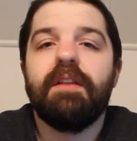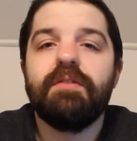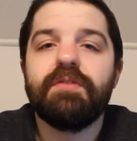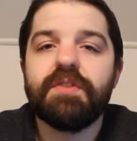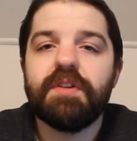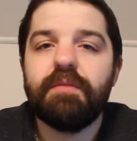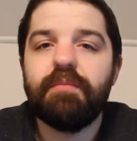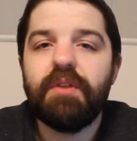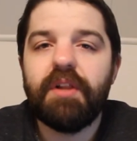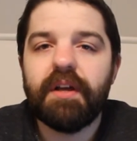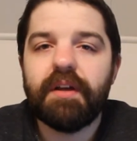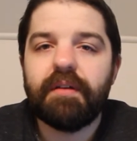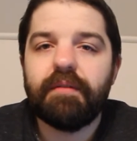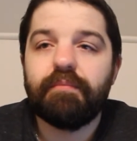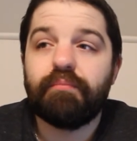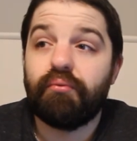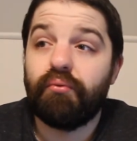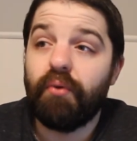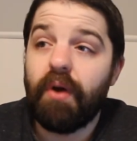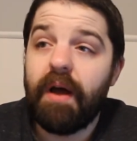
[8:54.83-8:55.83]
there's gonna be
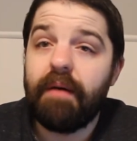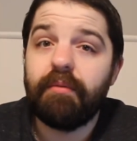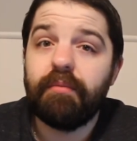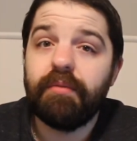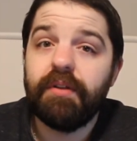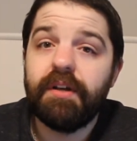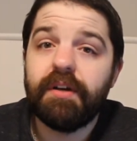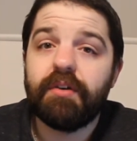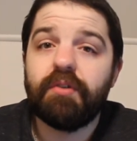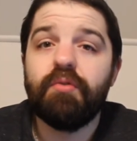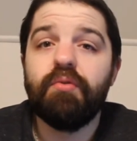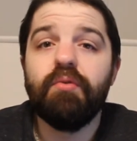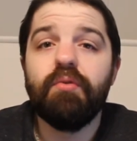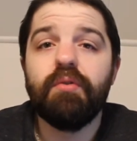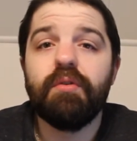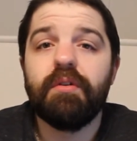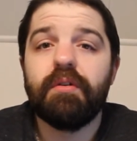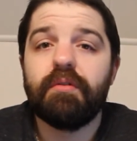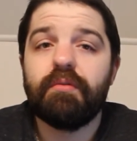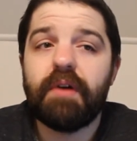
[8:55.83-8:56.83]
like probably a cool
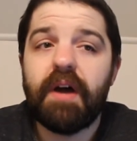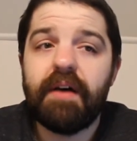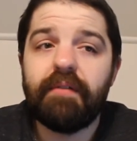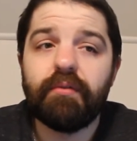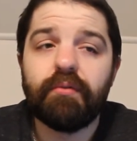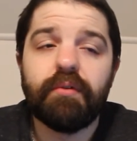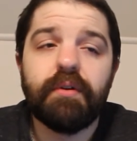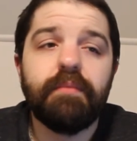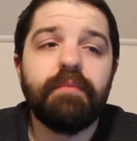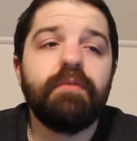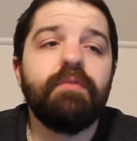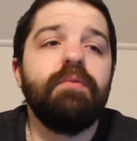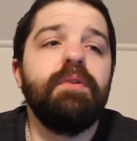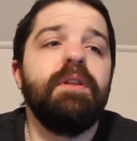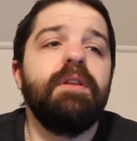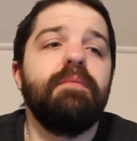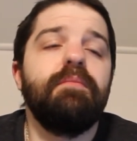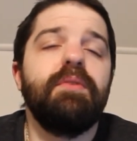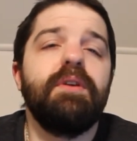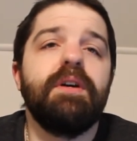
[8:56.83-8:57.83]
little rivalry
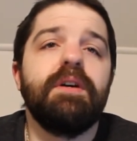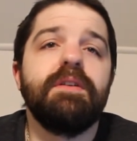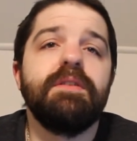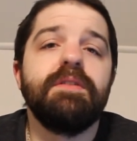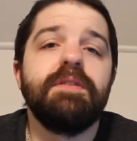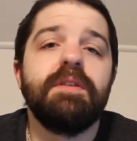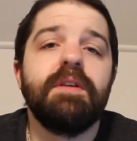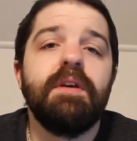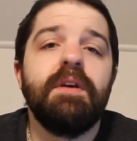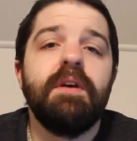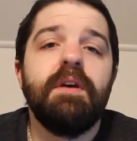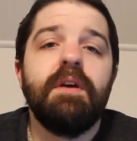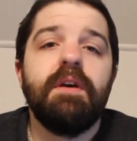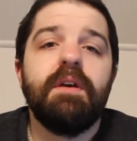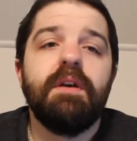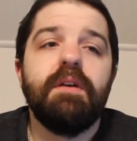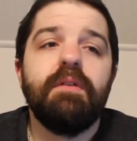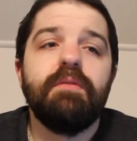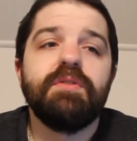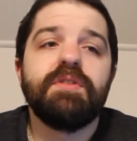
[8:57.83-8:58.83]
between them because
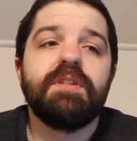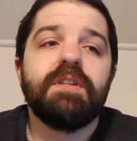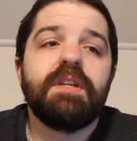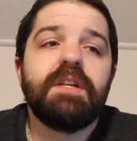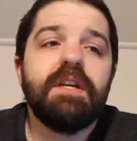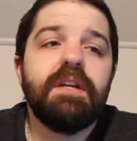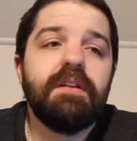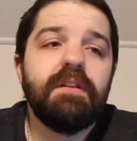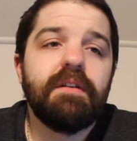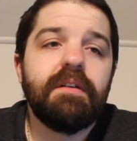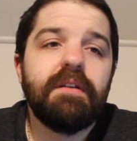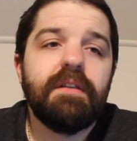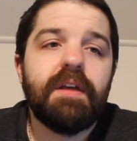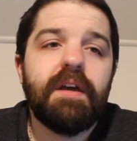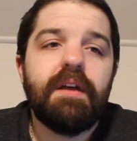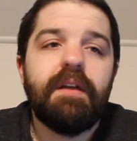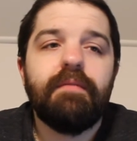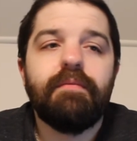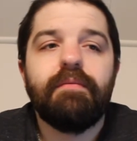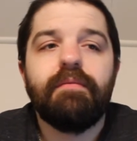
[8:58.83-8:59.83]
it was an echidna
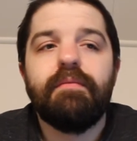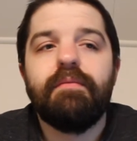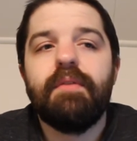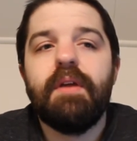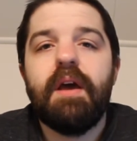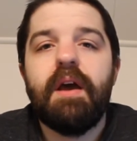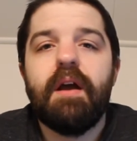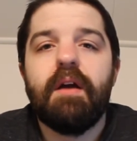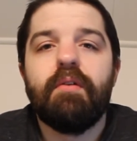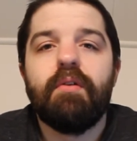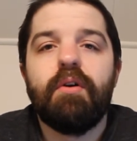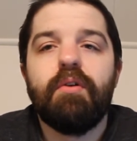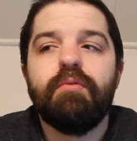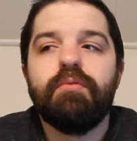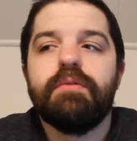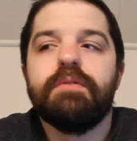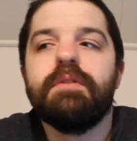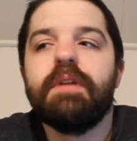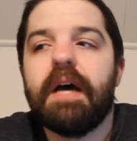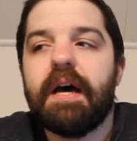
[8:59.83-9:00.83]
that
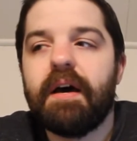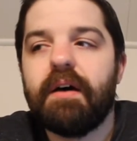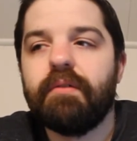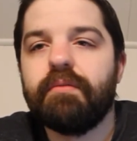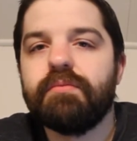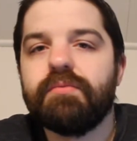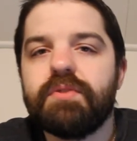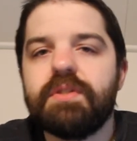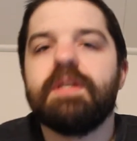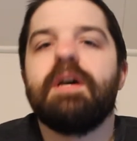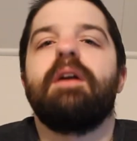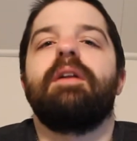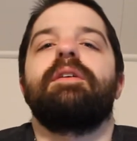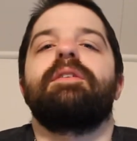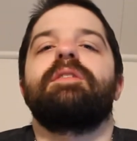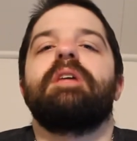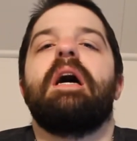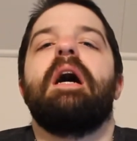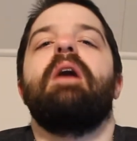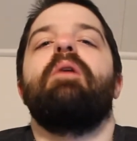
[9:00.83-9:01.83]
arrowed down
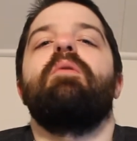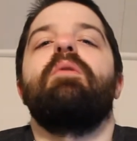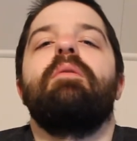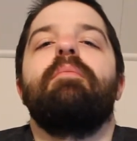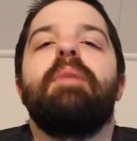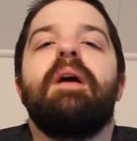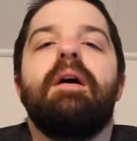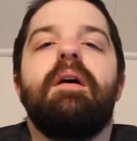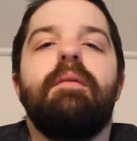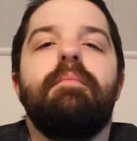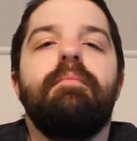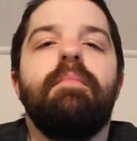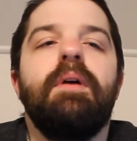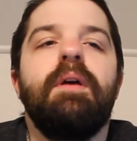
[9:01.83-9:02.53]
Sonic's owl mom.